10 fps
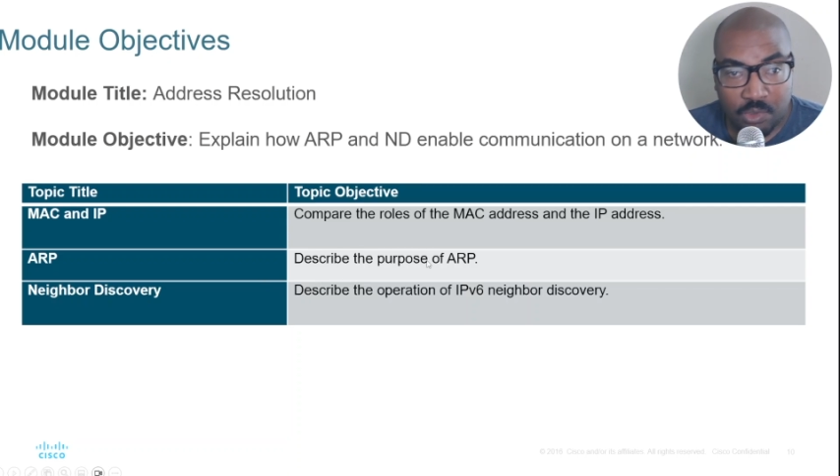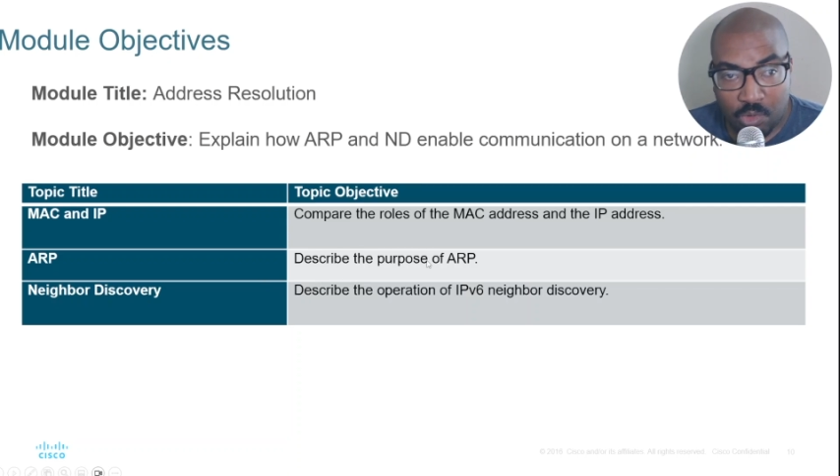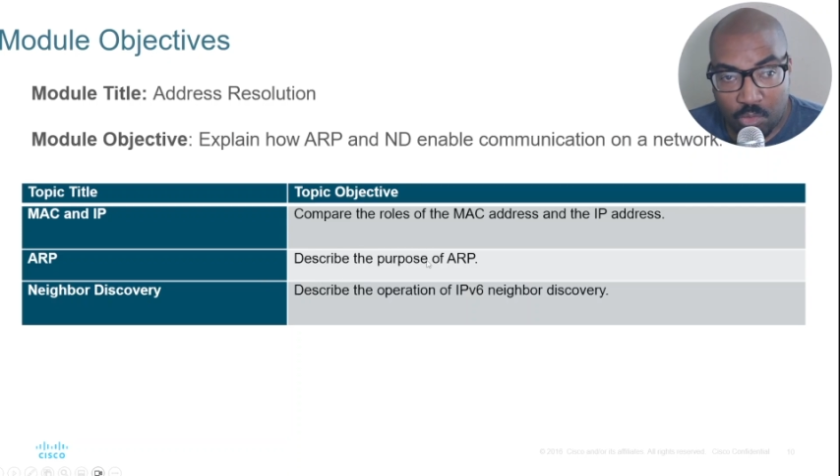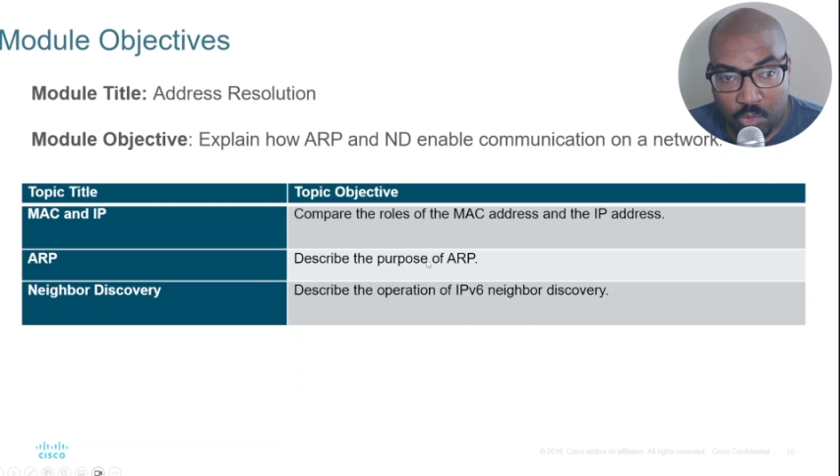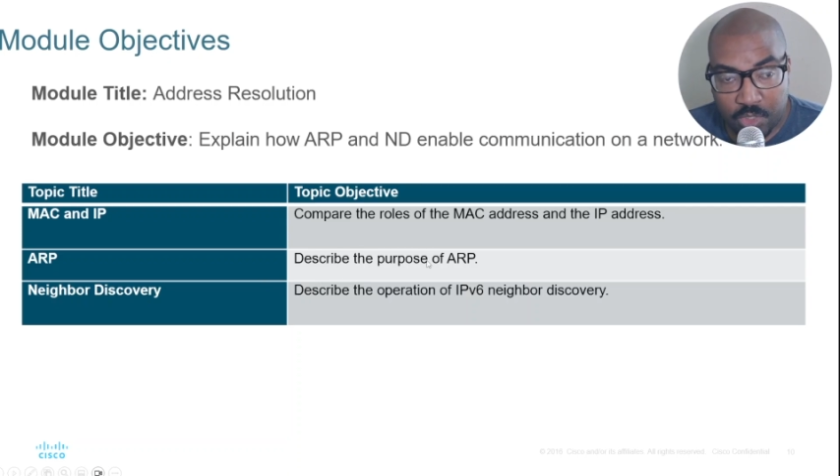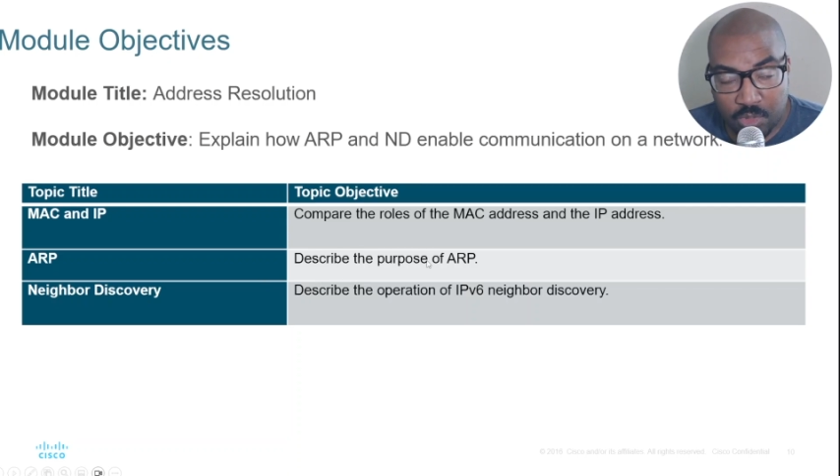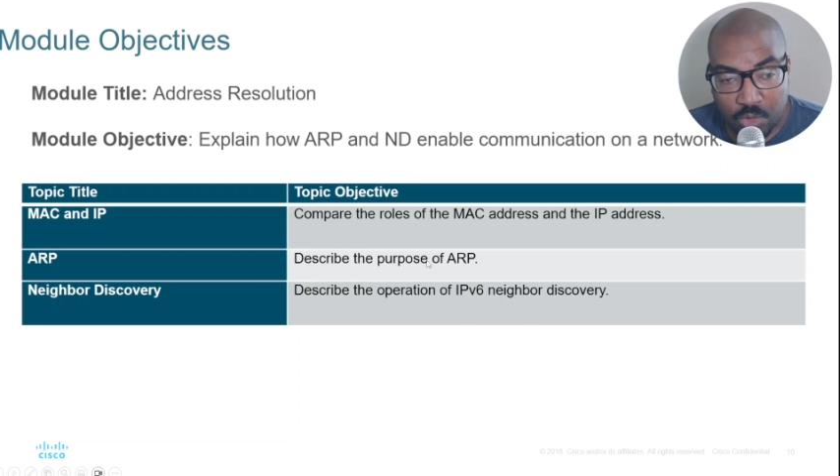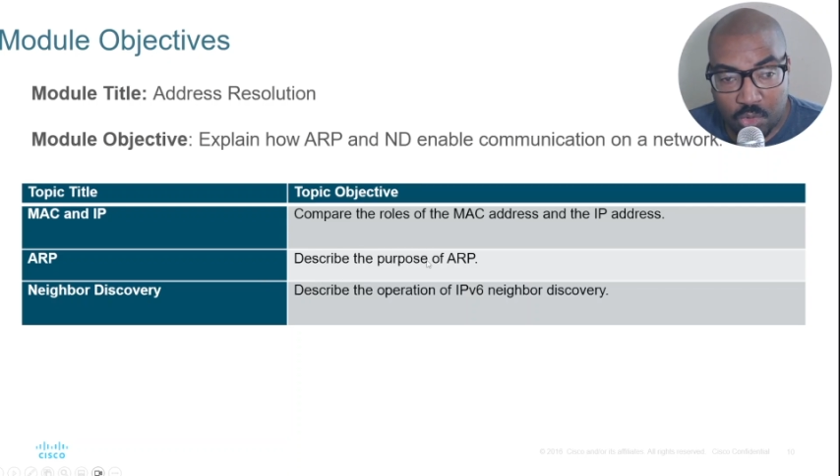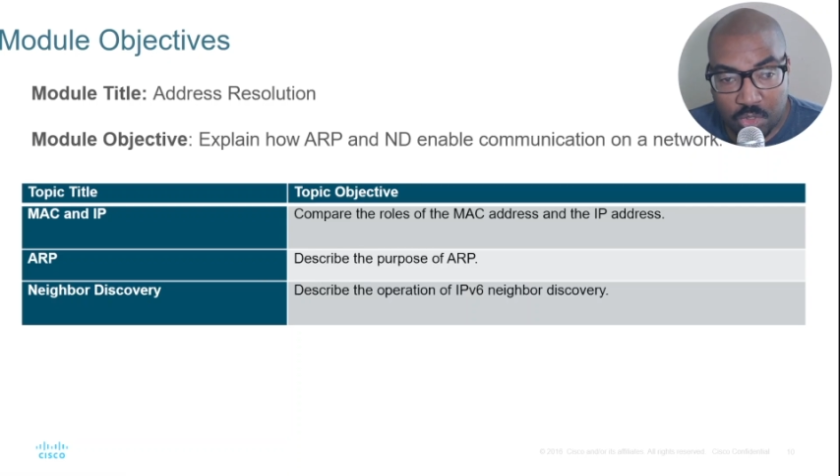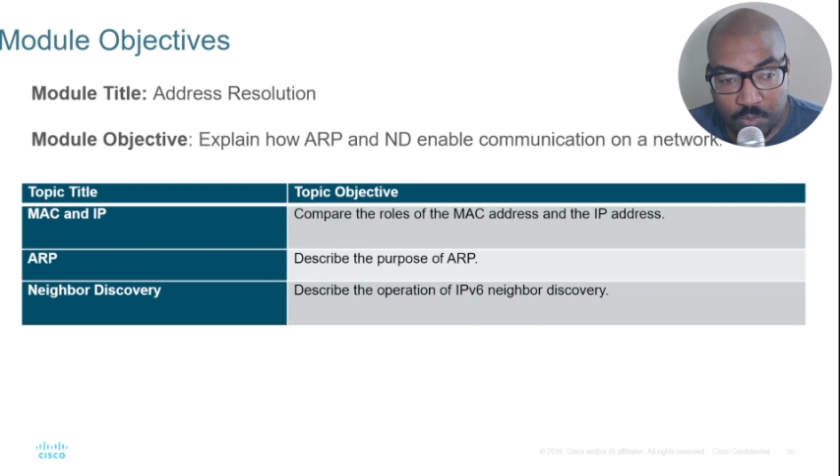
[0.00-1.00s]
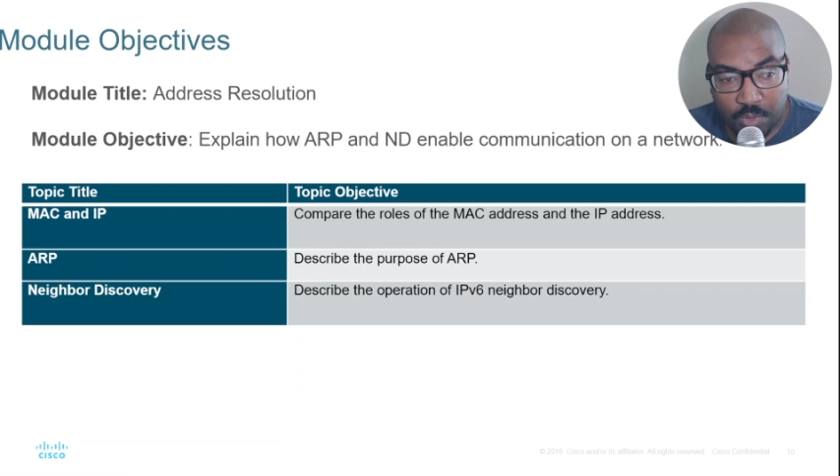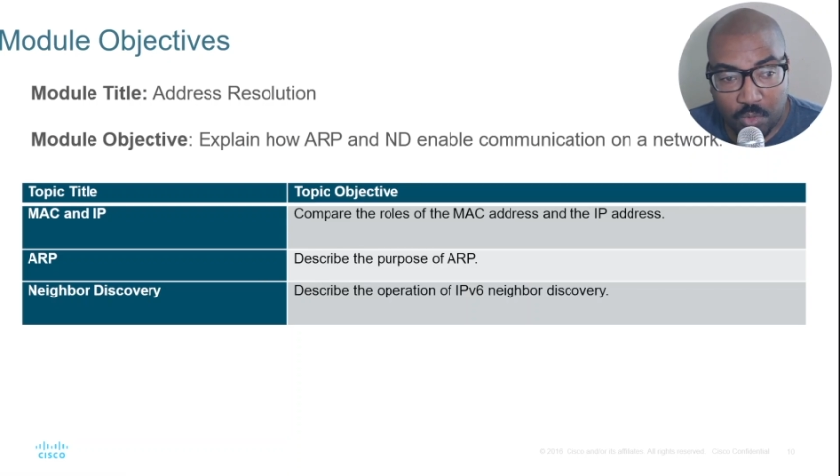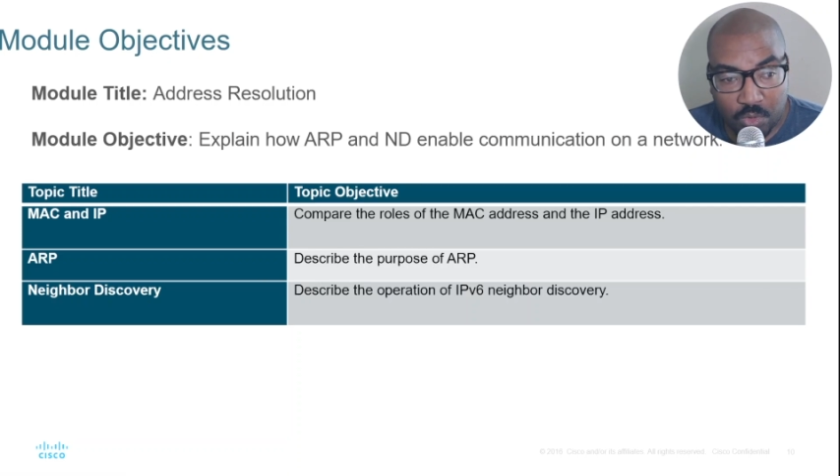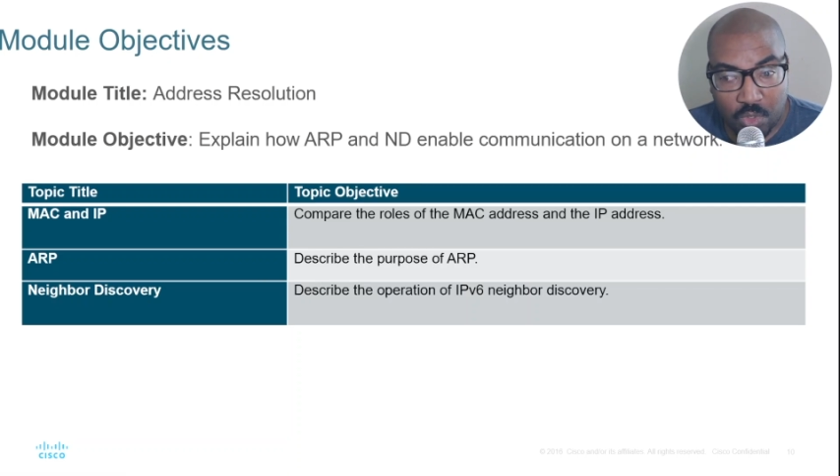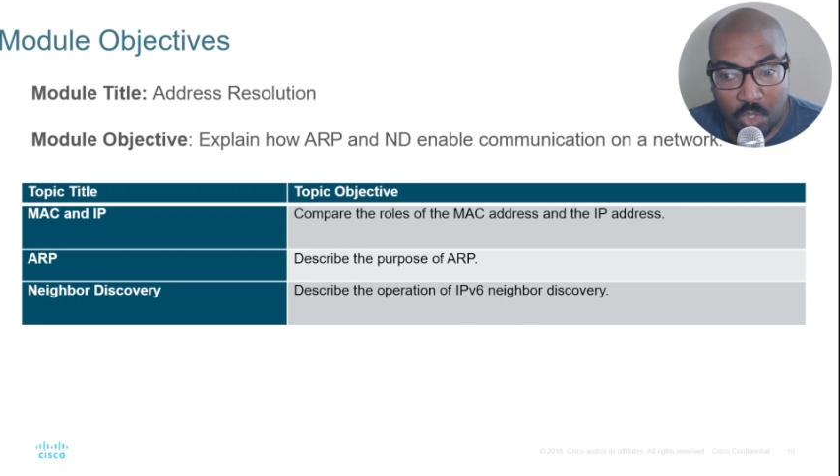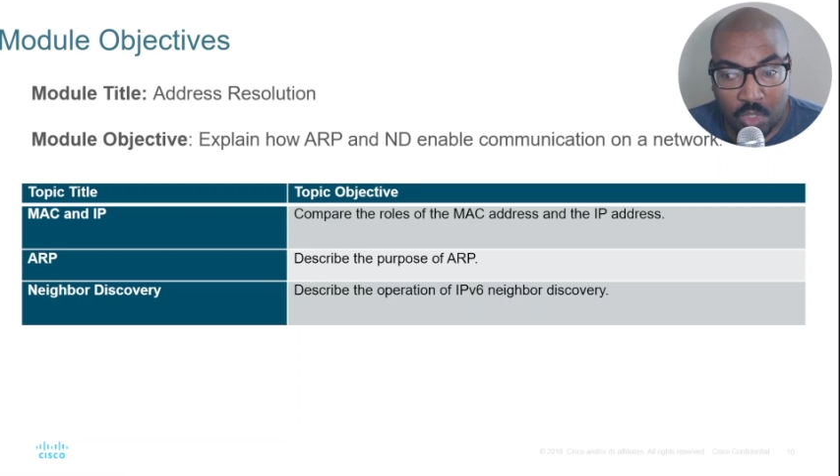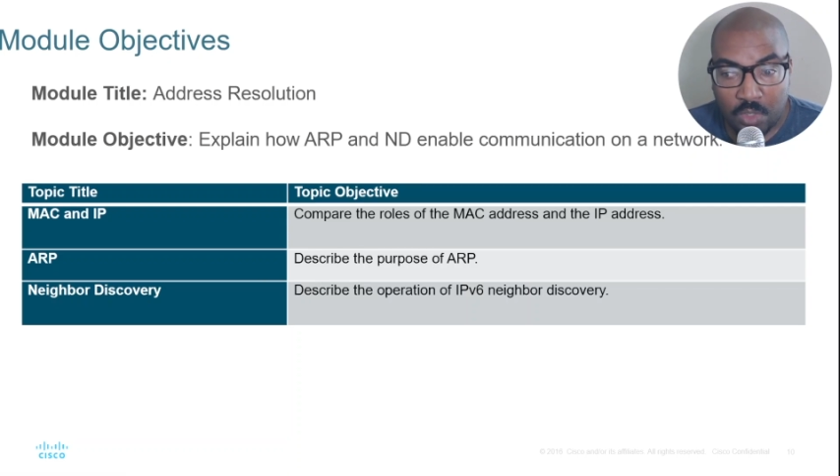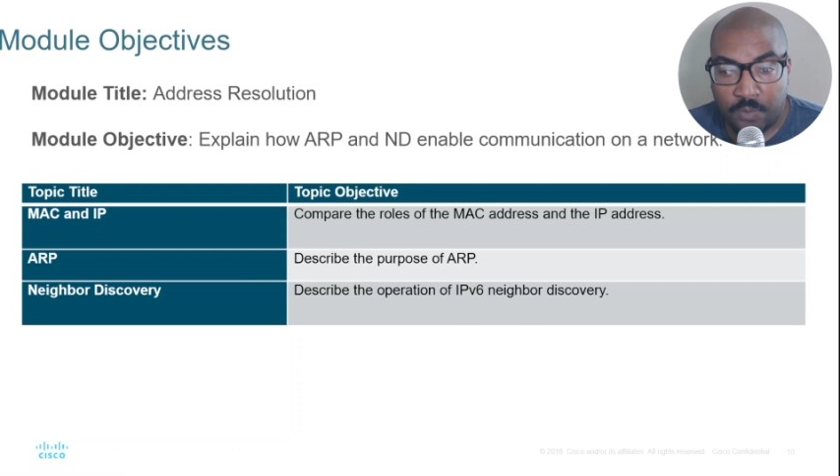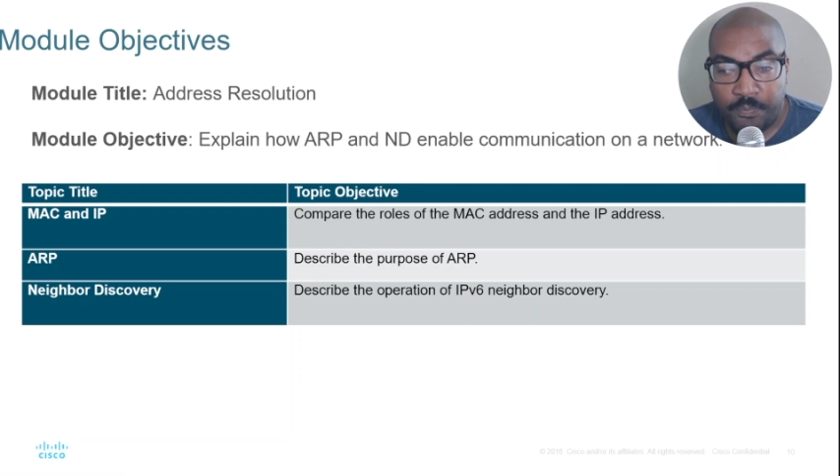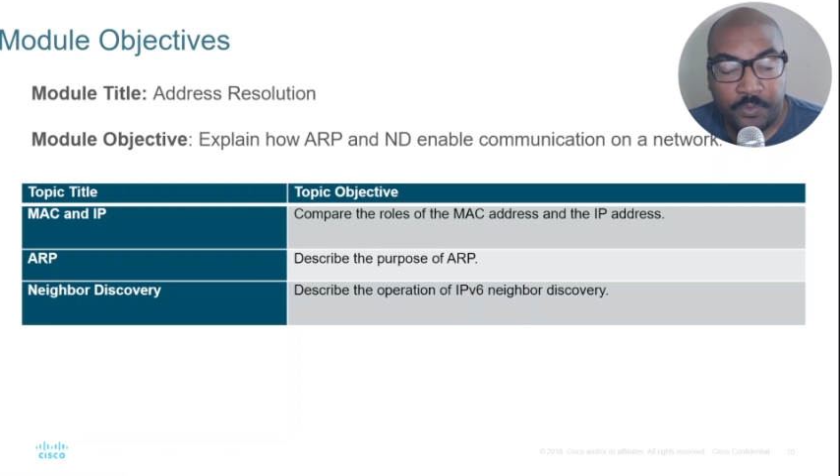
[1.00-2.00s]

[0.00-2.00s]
Resolution Protocol.